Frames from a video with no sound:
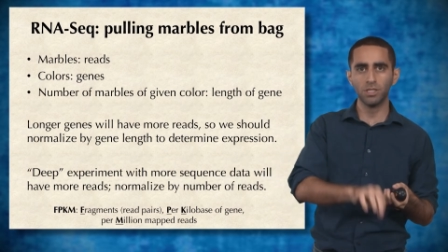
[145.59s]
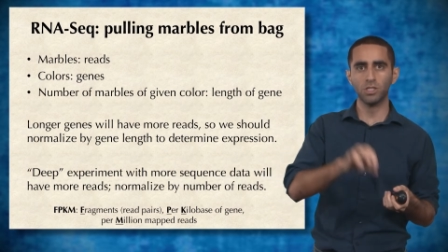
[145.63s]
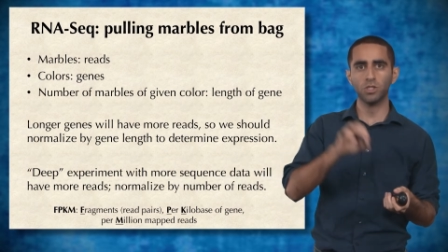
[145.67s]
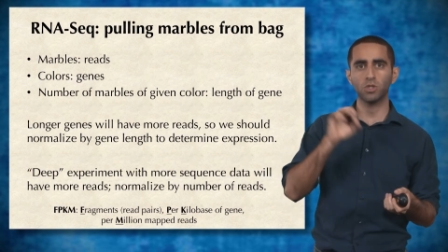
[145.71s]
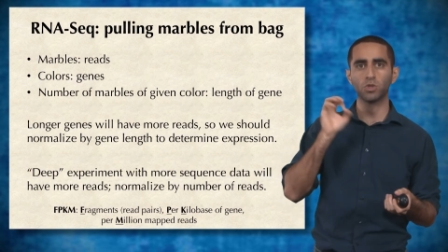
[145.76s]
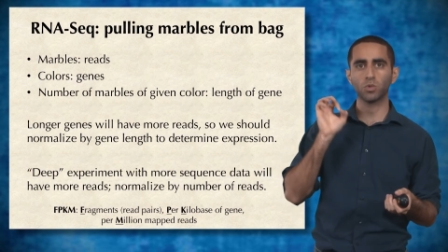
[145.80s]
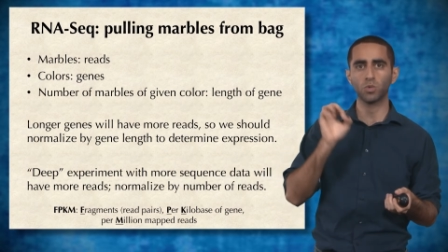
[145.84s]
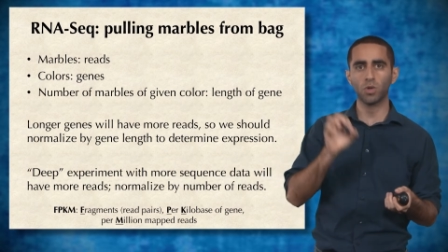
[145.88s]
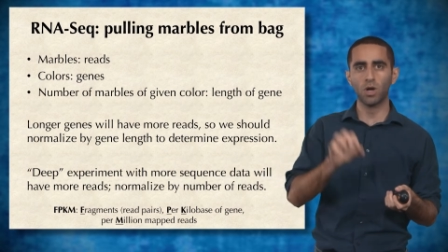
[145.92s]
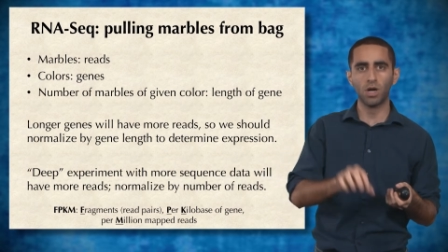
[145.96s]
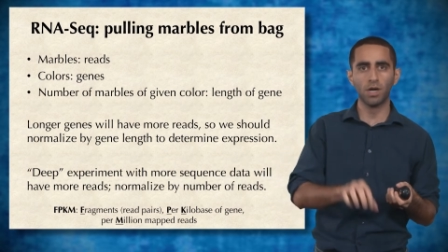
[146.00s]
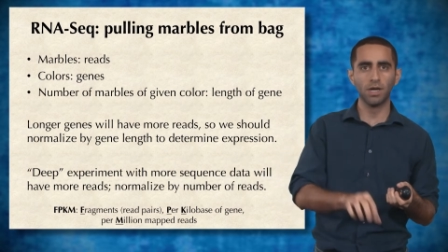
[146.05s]

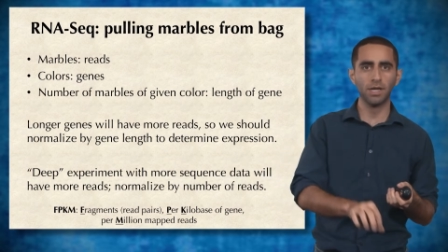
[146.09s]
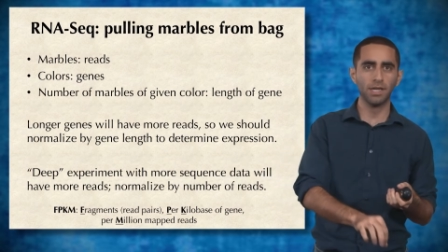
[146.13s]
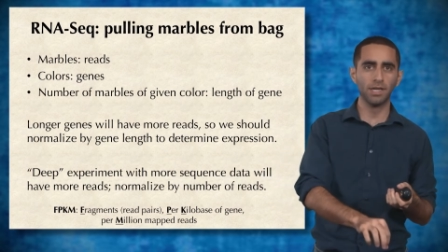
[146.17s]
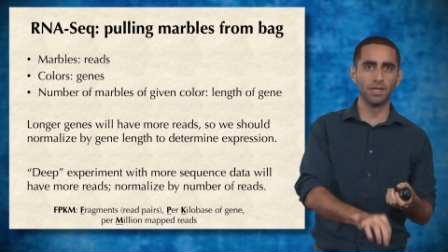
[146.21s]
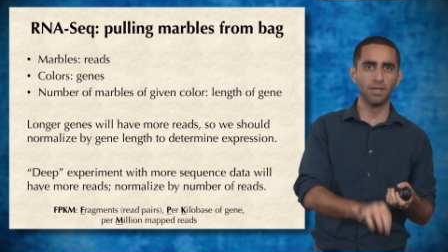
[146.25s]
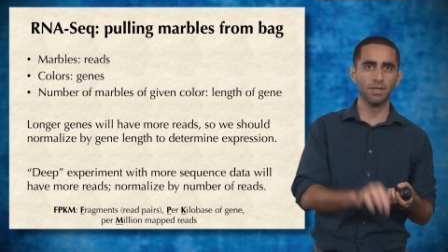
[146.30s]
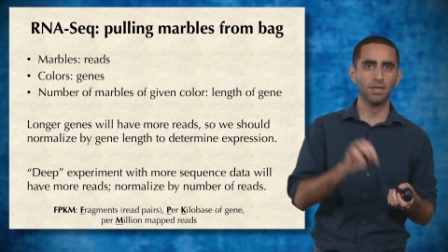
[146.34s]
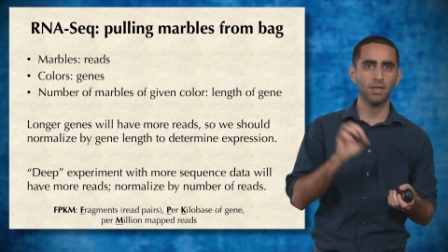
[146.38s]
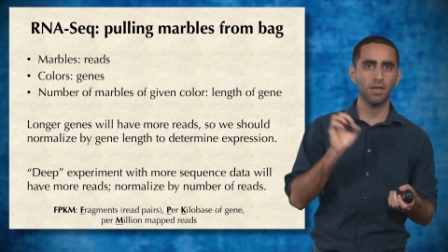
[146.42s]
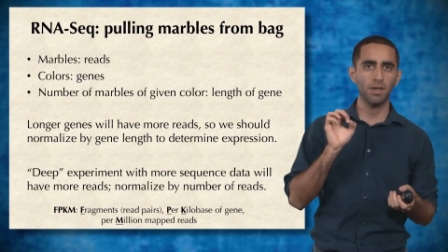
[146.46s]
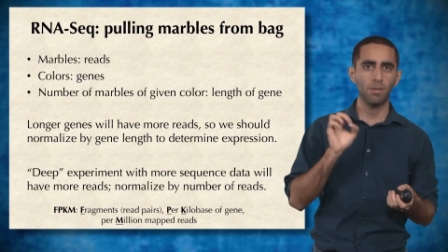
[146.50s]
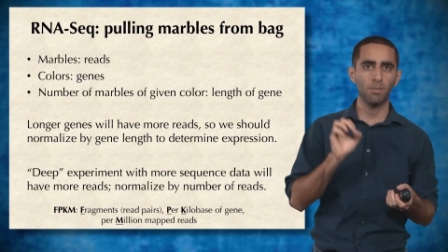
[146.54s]
drawing
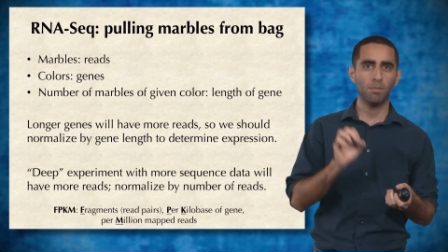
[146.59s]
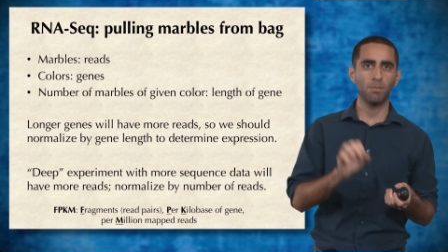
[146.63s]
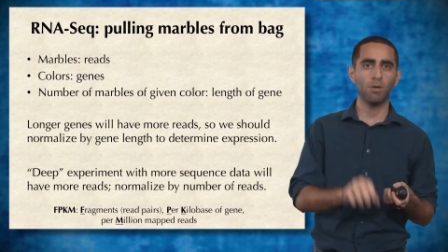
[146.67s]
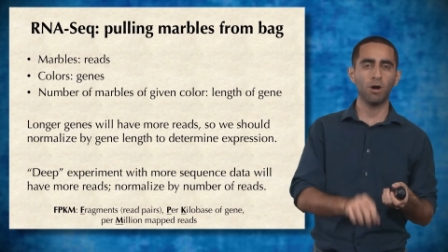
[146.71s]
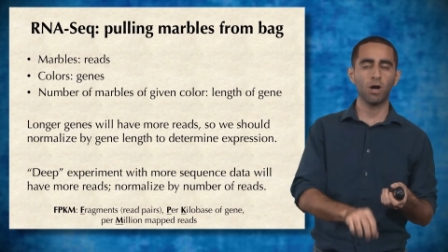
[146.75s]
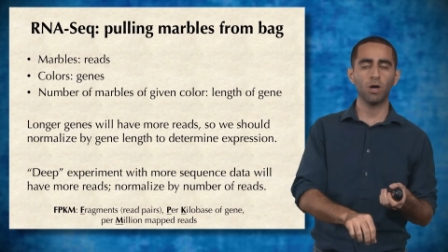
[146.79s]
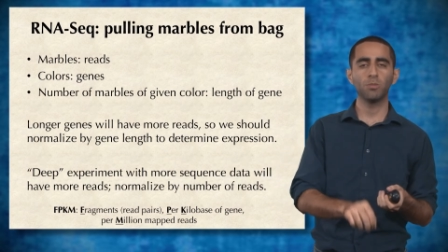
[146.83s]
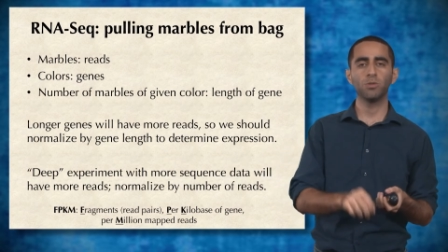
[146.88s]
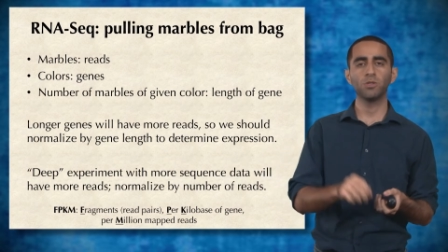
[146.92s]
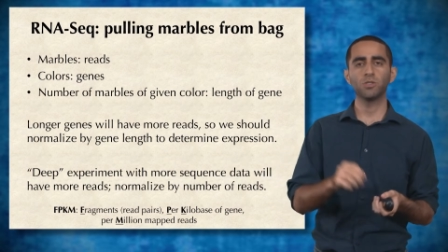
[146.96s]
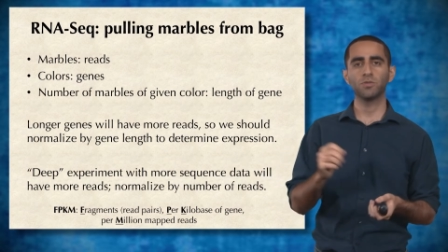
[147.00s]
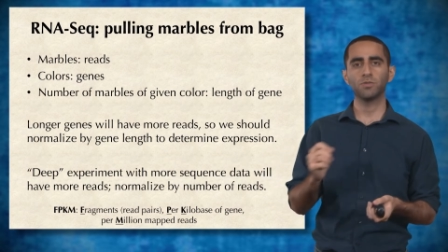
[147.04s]

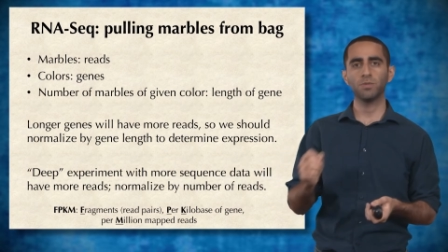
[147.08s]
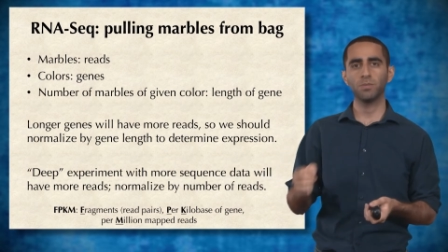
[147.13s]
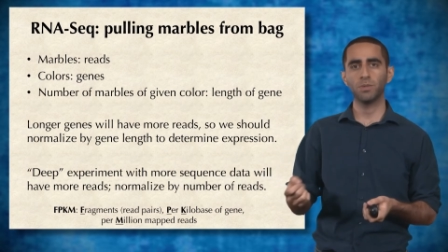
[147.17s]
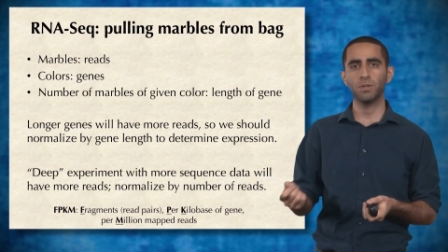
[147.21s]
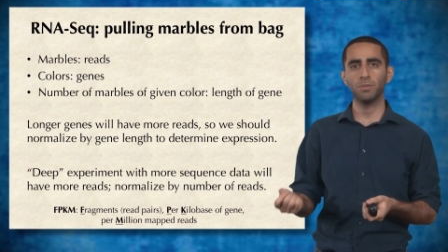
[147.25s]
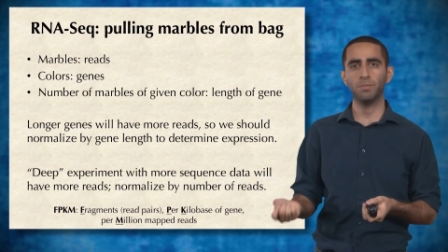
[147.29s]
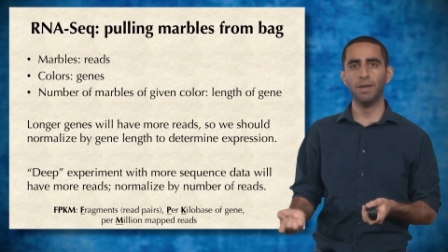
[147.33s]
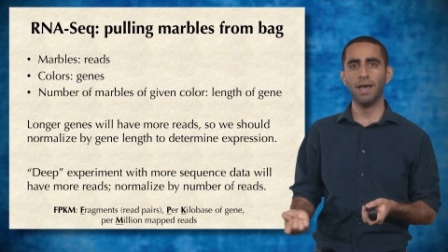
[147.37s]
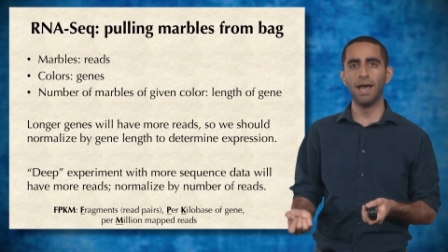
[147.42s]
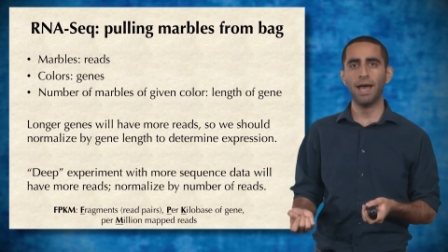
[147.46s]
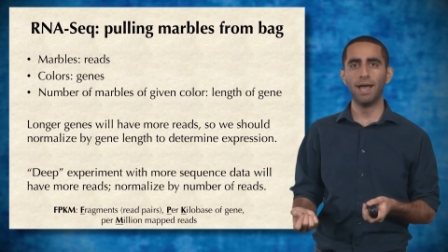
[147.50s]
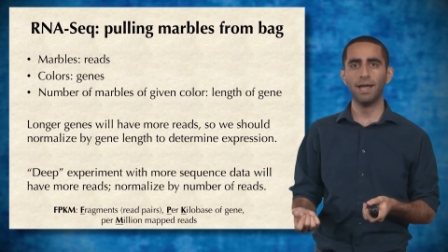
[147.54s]
marbles from the
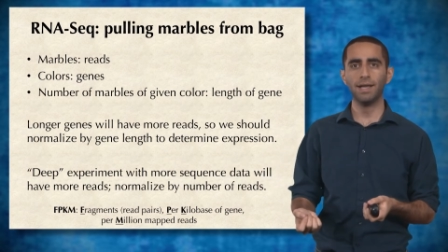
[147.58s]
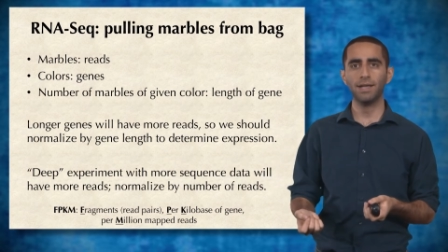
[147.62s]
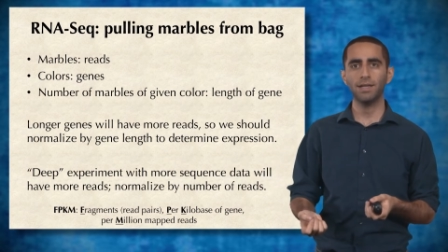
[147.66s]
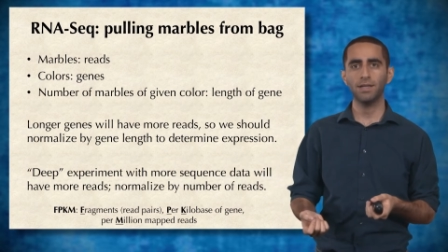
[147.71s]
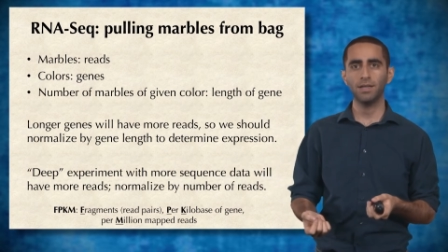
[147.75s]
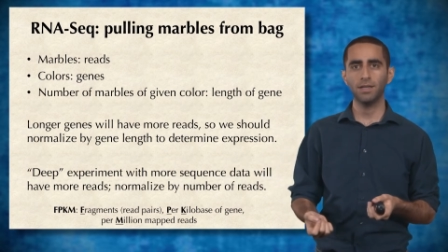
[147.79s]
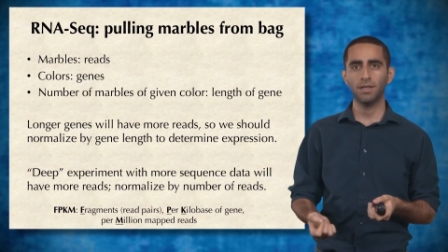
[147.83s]
bag.